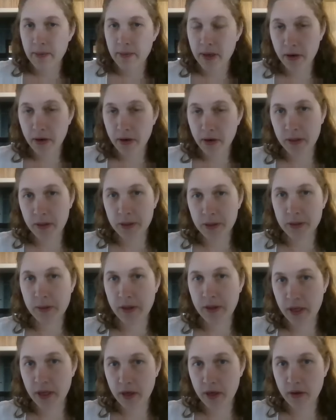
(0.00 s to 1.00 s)
keep hearing
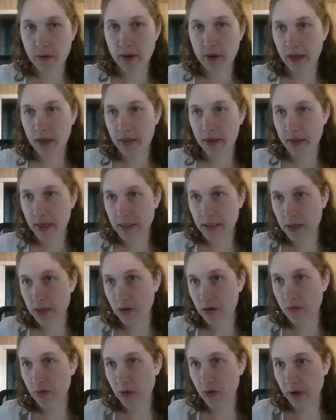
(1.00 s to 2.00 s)
this with you, and I think it's
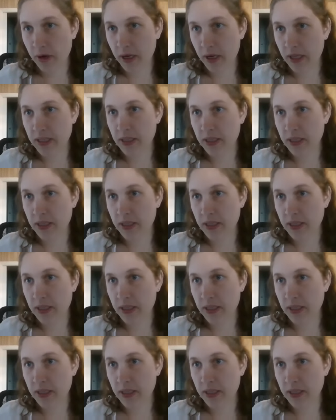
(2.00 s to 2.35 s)
so important.